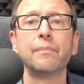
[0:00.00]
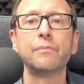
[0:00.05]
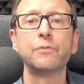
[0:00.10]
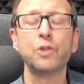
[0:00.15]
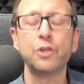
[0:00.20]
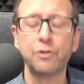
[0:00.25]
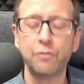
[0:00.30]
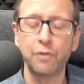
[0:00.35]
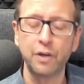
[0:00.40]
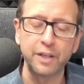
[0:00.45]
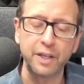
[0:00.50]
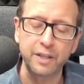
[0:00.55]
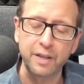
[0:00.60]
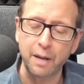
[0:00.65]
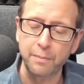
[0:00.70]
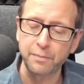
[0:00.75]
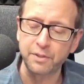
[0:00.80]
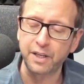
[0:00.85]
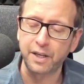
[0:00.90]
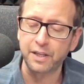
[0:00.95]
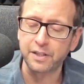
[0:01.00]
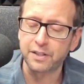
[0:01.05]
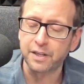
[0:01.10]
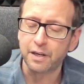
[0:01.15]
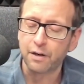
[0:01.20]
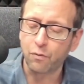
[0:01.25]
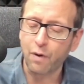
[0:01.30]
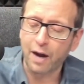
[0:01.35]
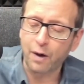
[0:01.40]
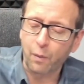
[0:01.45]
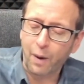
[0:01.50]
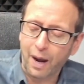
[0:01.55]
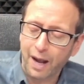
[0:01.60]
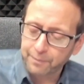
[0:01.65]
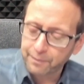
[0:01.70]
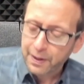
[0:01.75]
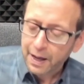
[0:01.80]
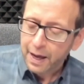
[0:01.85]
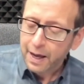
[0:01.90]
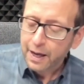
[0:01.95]
So you really need to come see us right
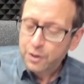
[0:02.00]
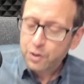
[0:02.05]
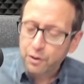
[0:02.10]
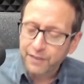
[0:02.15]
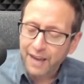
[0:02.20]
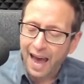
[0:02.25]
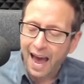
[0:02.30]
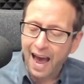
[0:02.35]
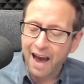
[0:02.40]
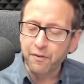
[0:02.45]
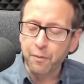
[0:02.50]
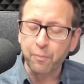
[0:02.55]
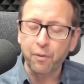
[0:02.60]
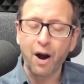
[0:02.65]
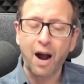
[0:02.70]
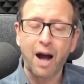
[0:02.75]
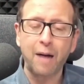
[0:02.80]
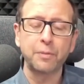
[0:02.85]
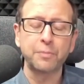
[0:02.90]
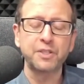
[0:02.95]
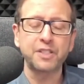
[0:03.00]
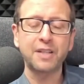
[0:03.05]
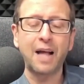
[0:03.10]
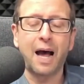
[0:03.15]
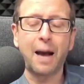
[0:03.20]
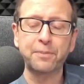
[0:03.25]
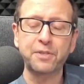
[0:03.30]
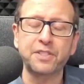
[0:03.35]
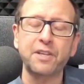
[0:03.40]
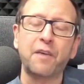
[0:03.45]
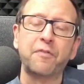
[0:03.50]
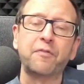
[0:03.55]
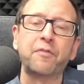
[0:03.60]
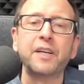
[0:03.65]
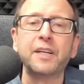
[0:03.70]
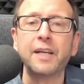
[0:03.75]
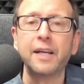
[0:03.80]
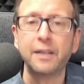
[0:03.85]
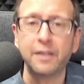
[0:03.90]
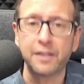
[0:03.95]
away. So if you have a problem, stop
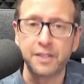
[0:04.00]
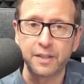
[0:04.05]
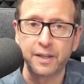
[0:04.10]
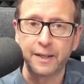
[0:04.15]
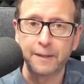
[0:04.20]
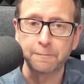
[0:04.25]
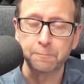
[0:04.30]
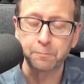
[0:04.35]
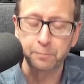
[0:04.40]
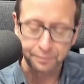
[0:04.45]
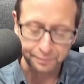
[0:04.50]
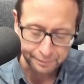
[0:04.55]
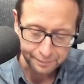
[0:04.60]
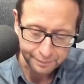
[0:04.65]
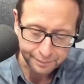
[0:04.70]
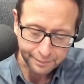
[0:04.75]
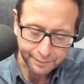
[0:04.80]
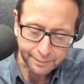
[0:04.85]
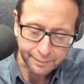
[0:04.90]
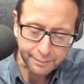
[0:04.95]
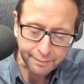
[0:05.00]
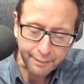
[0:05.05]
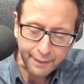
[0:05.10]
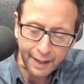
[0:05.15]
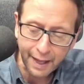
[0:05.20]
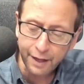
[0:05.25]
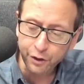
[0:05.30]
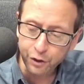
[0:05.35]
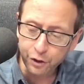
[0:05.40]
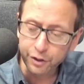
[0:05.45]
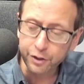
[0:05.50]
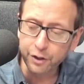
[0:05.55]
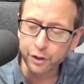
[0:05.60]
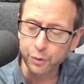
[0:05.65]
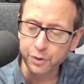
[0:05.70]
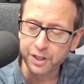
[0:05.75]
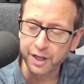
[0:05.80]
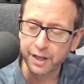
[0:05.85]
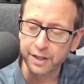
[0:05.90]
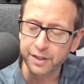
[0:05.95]
suffering needlessly. And good
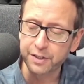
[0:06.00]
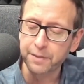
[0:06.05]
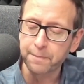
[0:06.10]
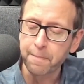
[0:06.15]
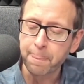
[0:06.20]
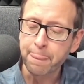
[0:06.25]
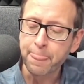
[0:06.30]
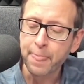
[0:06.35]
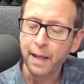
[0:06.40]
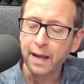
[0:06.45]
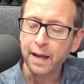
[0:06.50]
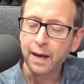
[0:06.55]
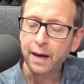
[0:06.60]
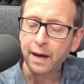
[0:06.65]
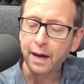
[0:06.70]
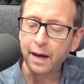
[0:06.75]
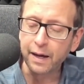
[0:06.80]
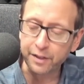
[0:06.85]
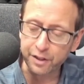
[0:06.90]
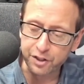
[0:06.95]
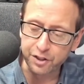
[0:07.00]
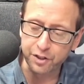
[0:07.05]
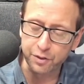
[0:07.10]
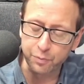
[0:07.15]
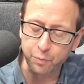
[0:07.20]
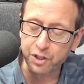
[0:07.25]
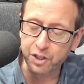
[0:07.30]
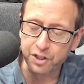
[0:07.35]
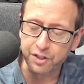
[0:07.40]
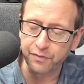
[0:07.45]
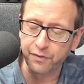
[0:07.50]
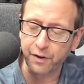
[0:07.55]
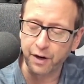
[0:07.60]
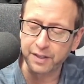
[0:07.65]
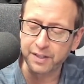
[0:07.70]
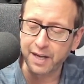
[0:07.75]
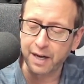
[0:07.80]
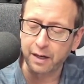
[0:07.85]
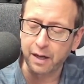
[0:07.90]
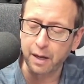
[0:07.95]
news is, we just
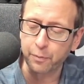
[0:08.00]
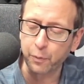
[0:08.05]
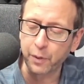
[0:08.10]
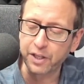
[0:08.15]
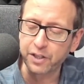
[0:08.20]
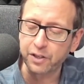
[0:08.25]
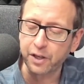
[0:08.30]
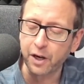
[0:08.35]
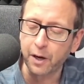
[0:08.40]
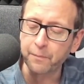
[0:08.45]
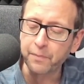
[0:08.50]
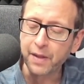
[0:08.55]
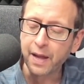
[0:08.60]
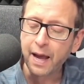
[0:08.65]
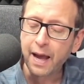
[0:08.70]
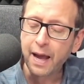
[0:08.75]
found this out a couple weeks ago,